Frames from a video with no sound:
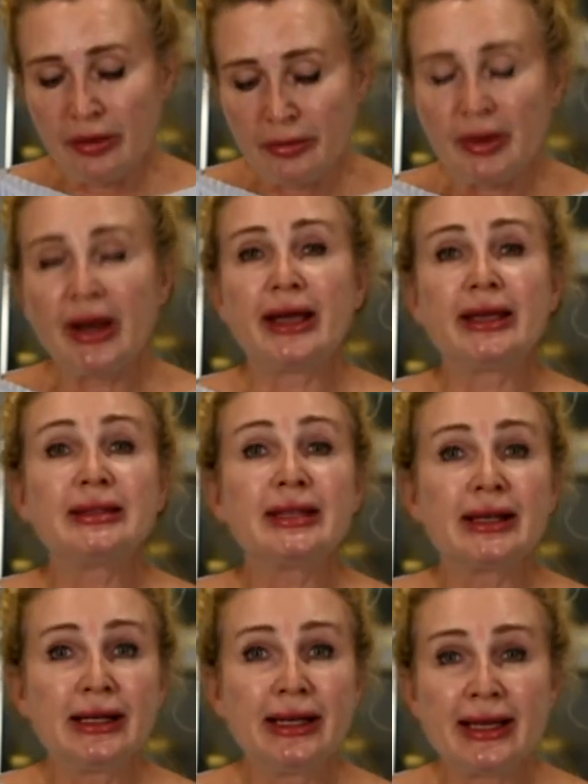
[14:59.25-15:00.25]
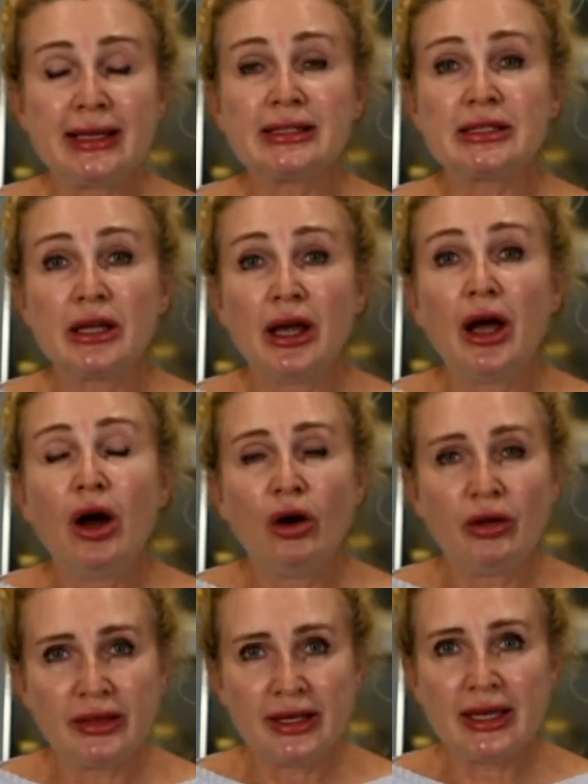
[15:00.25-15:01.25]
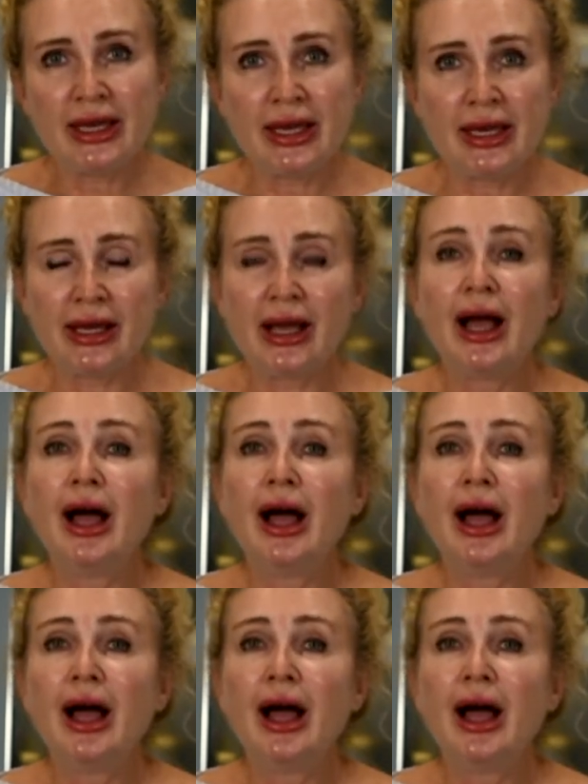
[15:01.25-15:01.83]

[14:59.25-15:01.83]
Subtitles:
apply the glaze on the cake,